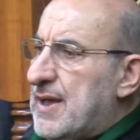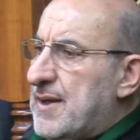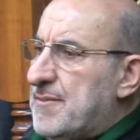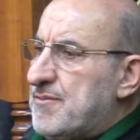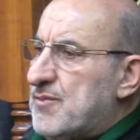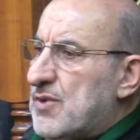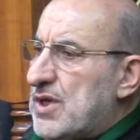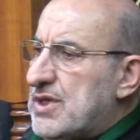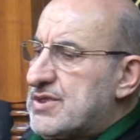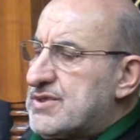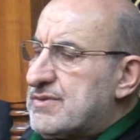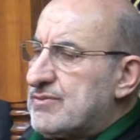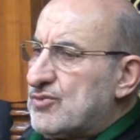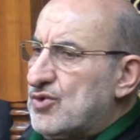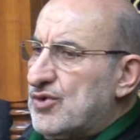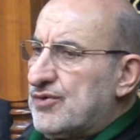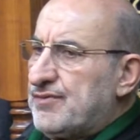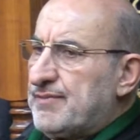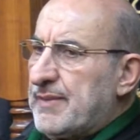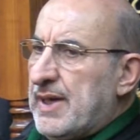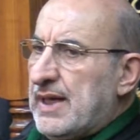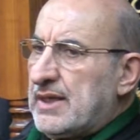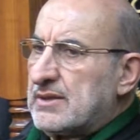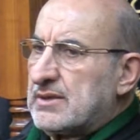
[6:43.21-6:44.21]
his
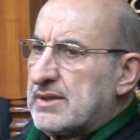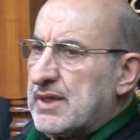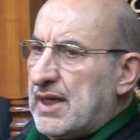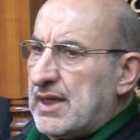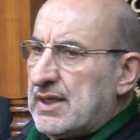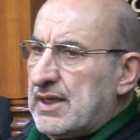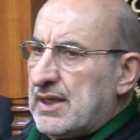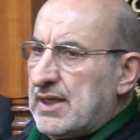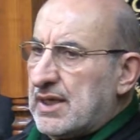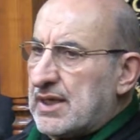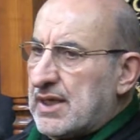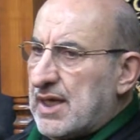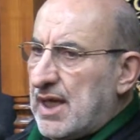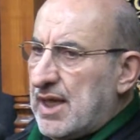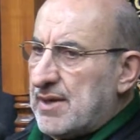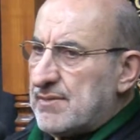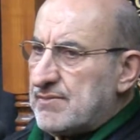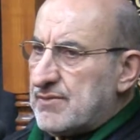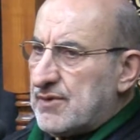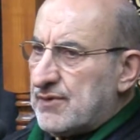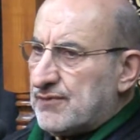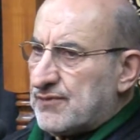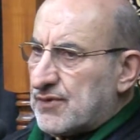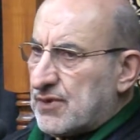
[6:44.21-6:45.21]
movement, and he
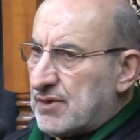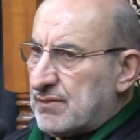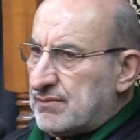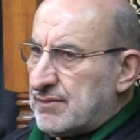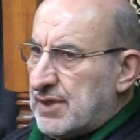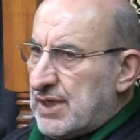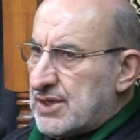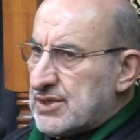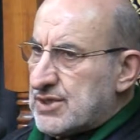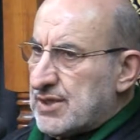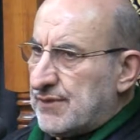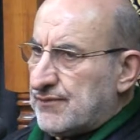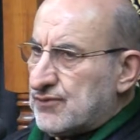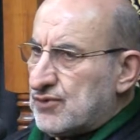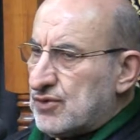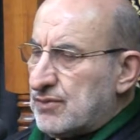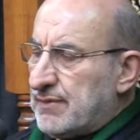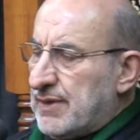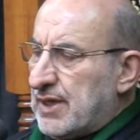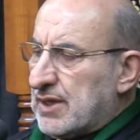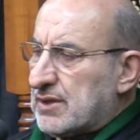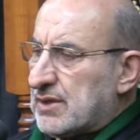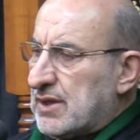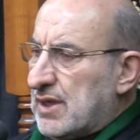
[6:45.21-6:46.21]
came from Najaf to
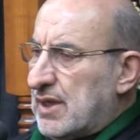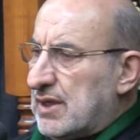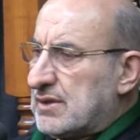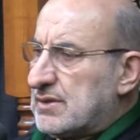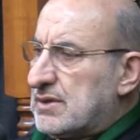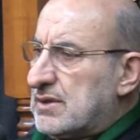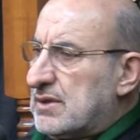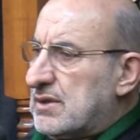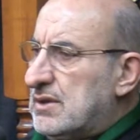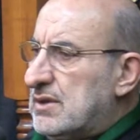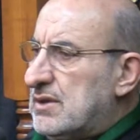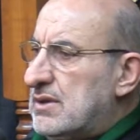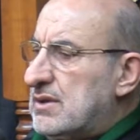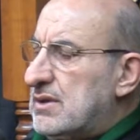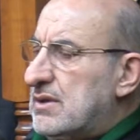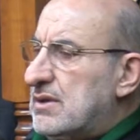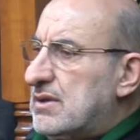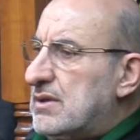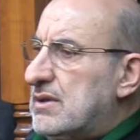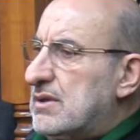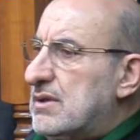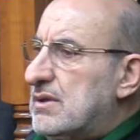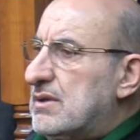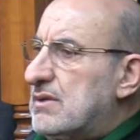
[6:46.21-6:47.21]
Baghdad.
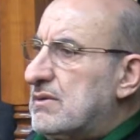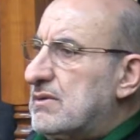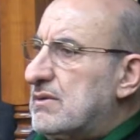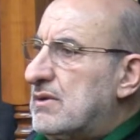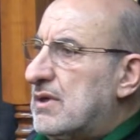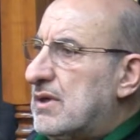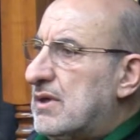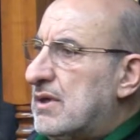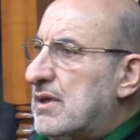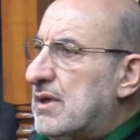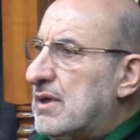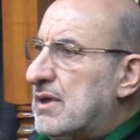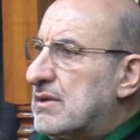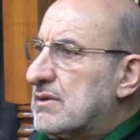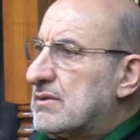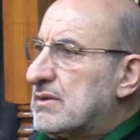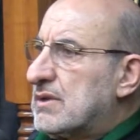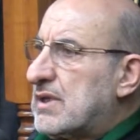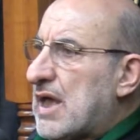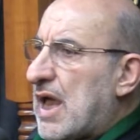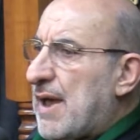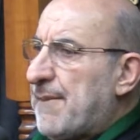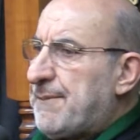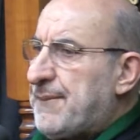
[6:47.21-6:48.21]

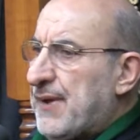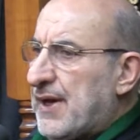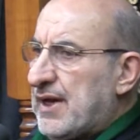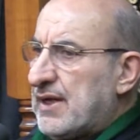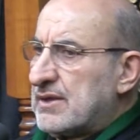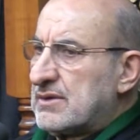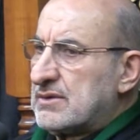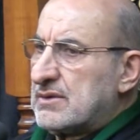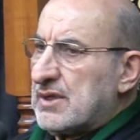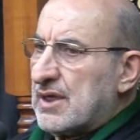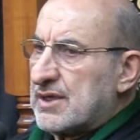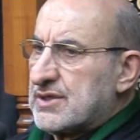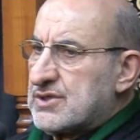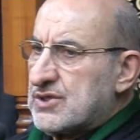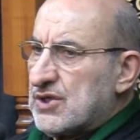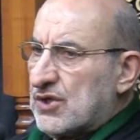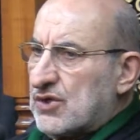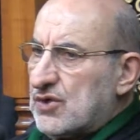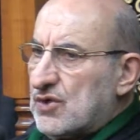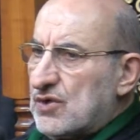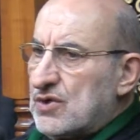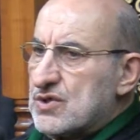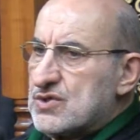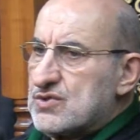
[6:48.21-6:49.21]
The apparent
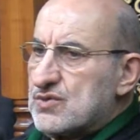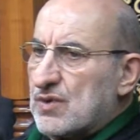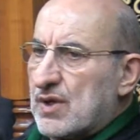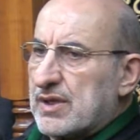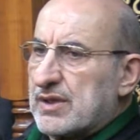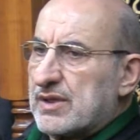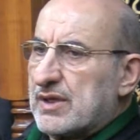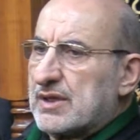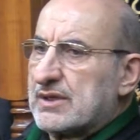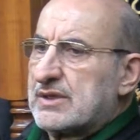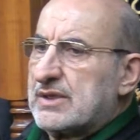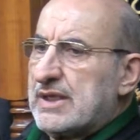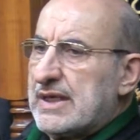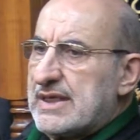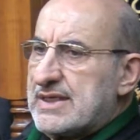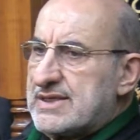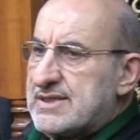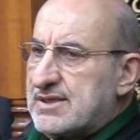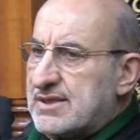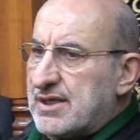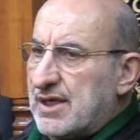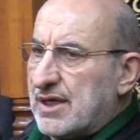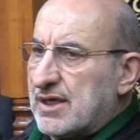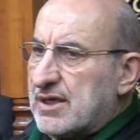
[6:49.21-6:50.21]
excuse was that he's
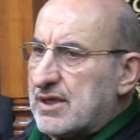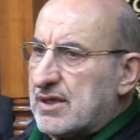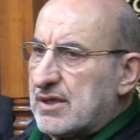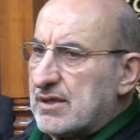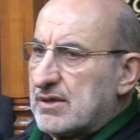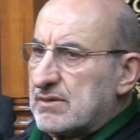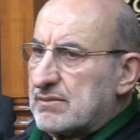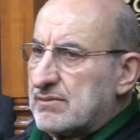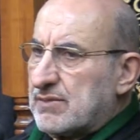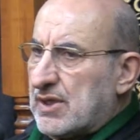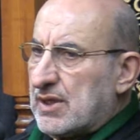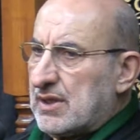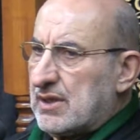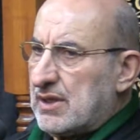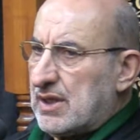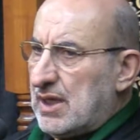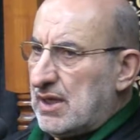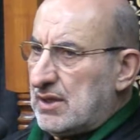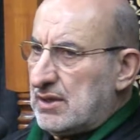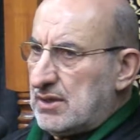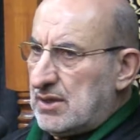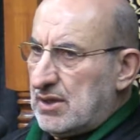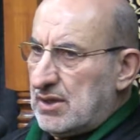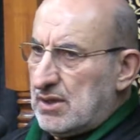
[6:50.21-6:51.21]
sick. But
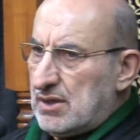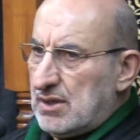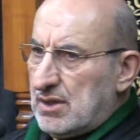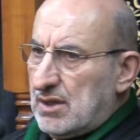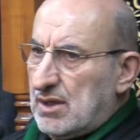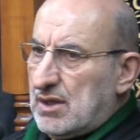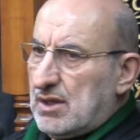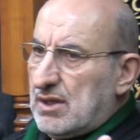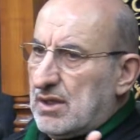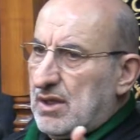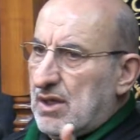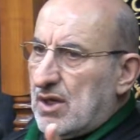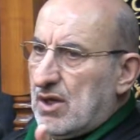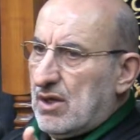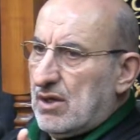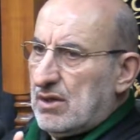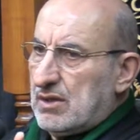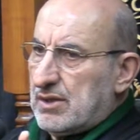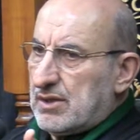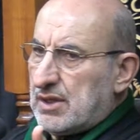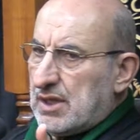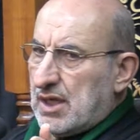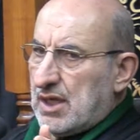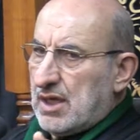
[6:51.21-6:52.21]
then
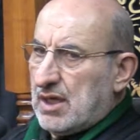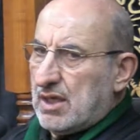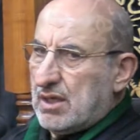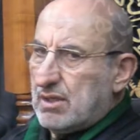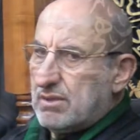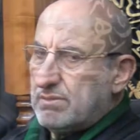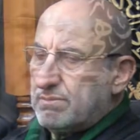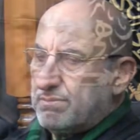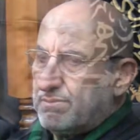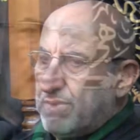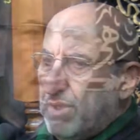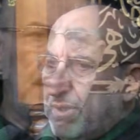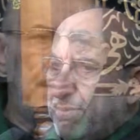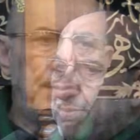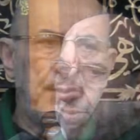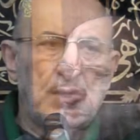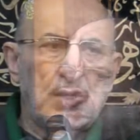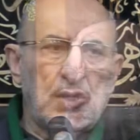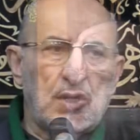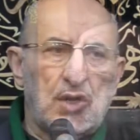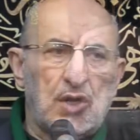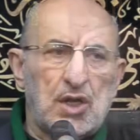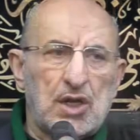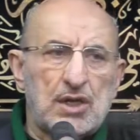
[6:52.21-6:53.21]
the
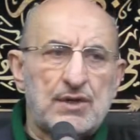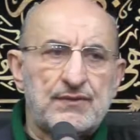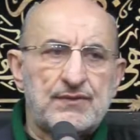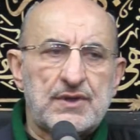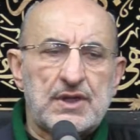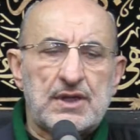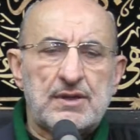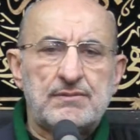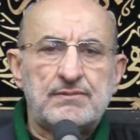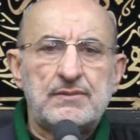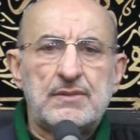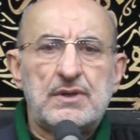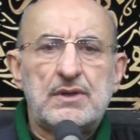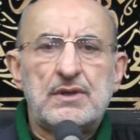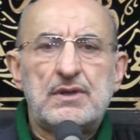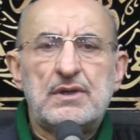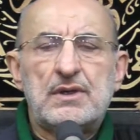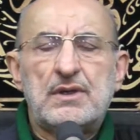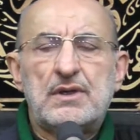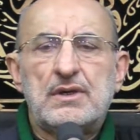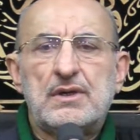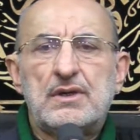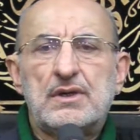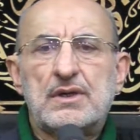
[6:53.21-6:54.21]
people, all of them,
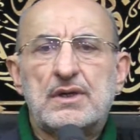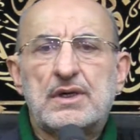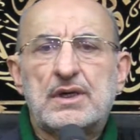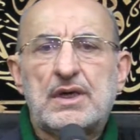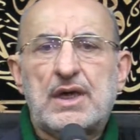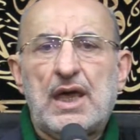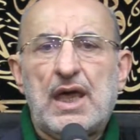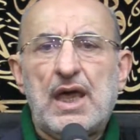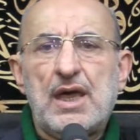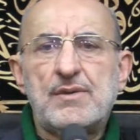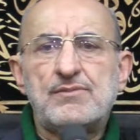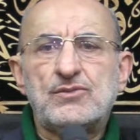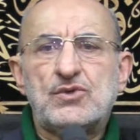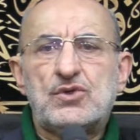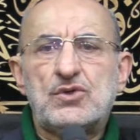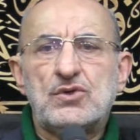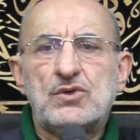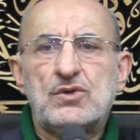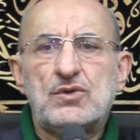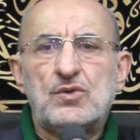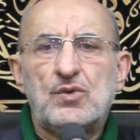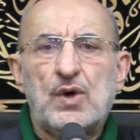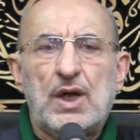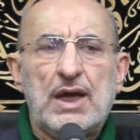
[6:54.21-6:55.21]
came to
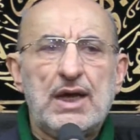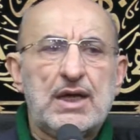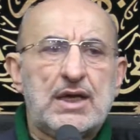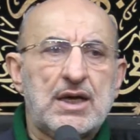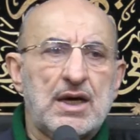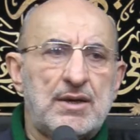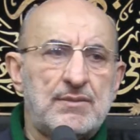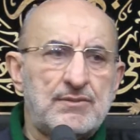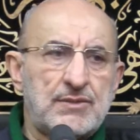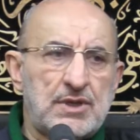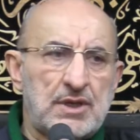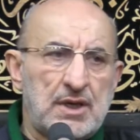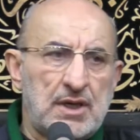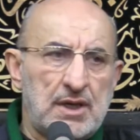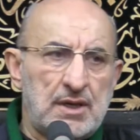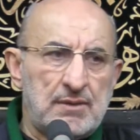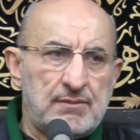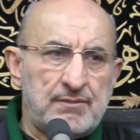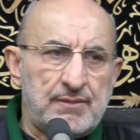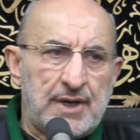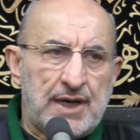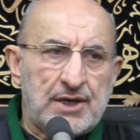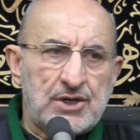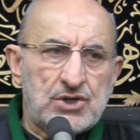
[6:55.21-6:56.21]
welcome the
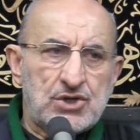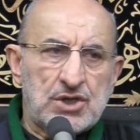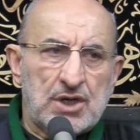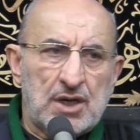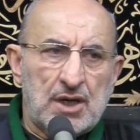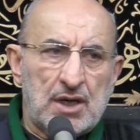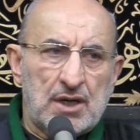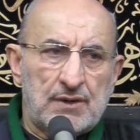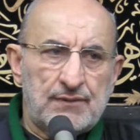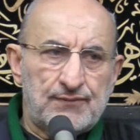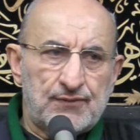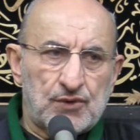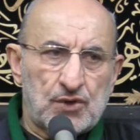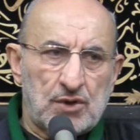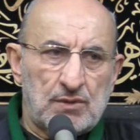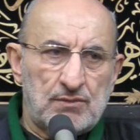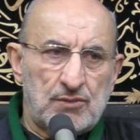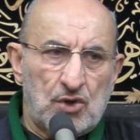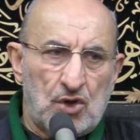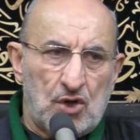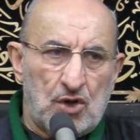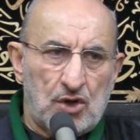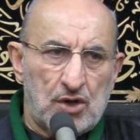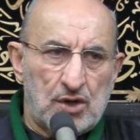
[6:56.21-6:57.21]
marja from
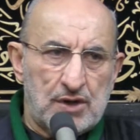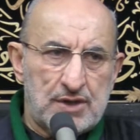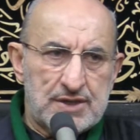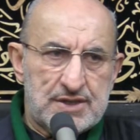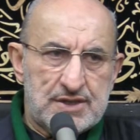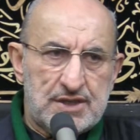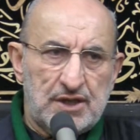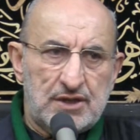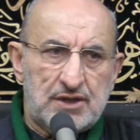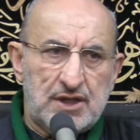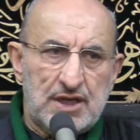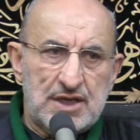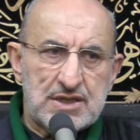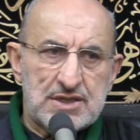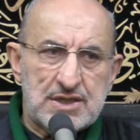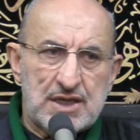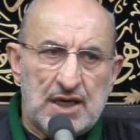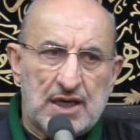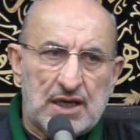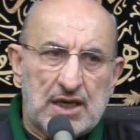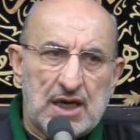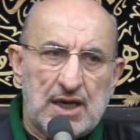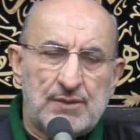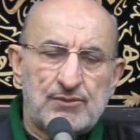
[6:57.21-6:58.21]
all cities.
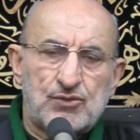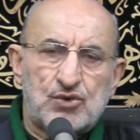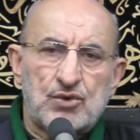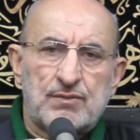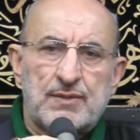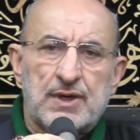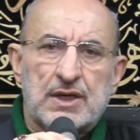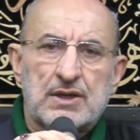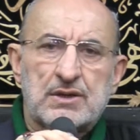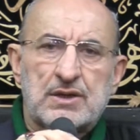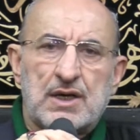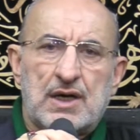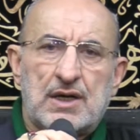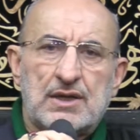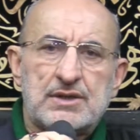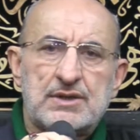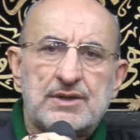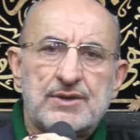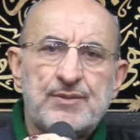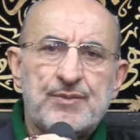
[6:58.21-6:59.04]
They came to Baghdad.